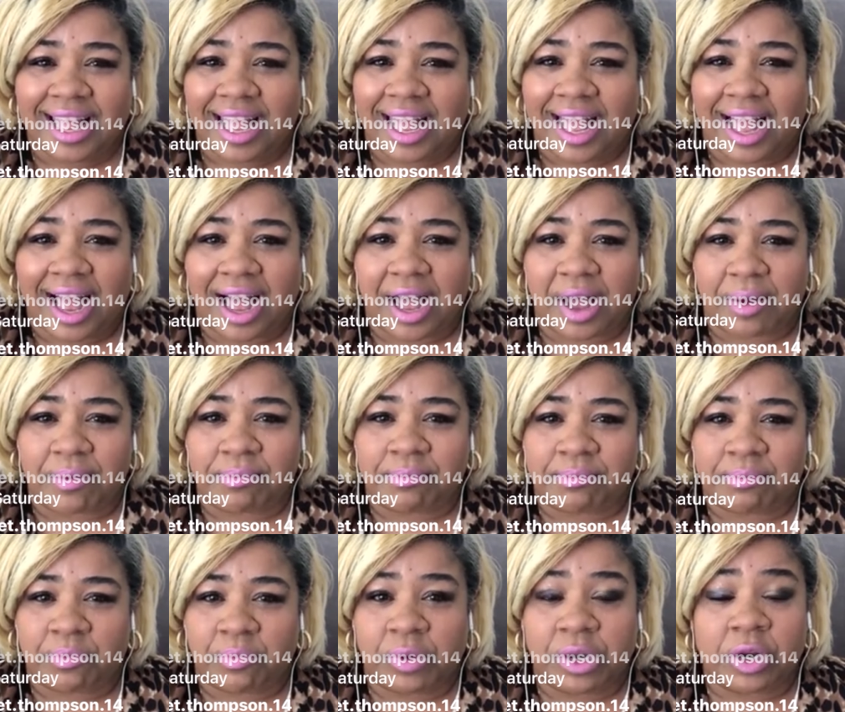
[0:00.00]

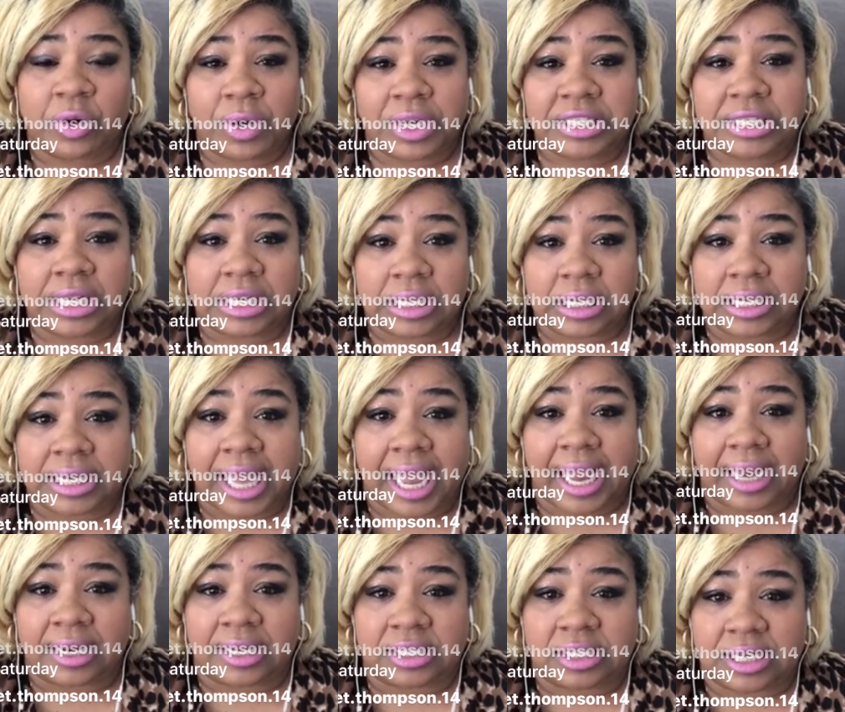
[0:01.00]
Um, we're going to look
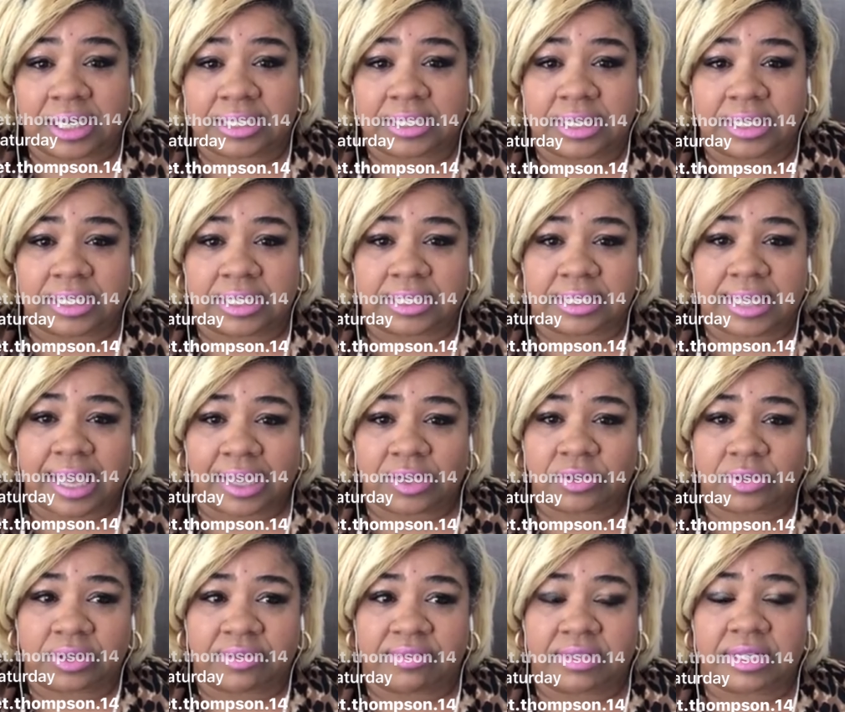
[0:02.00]
at adjusting the
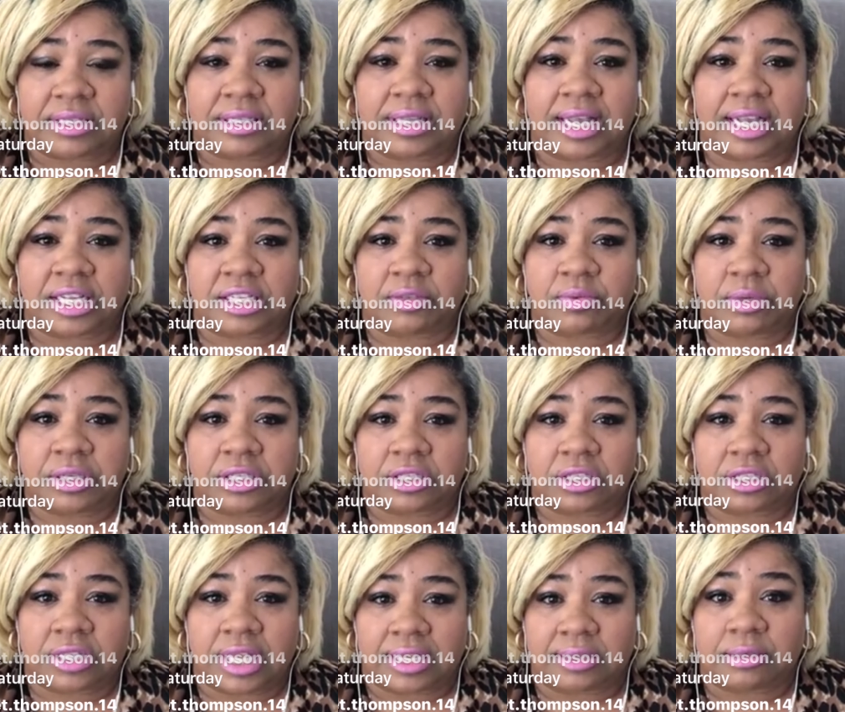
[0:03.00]
schedule of this as we
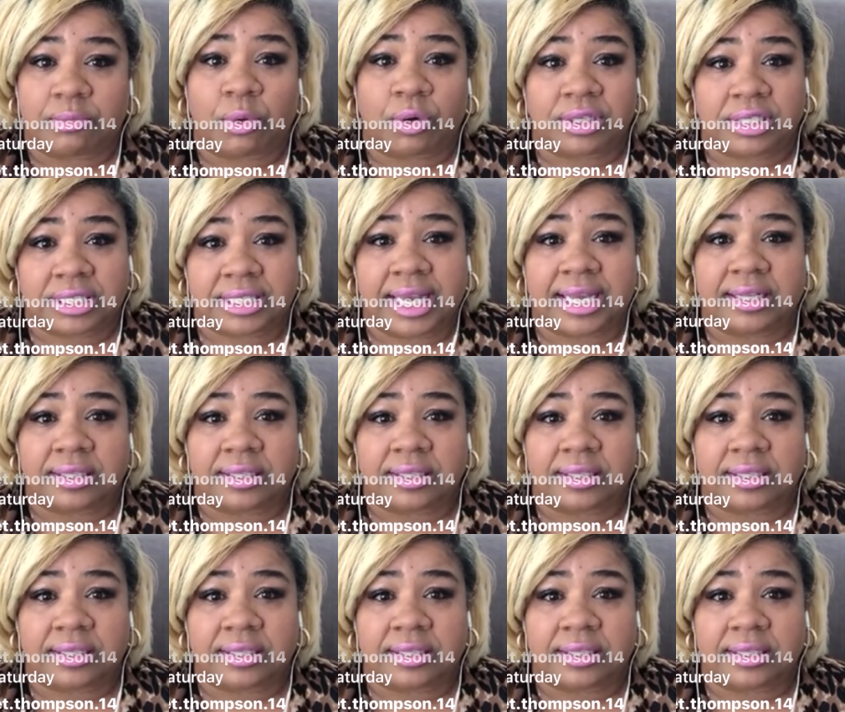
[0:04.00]
as more states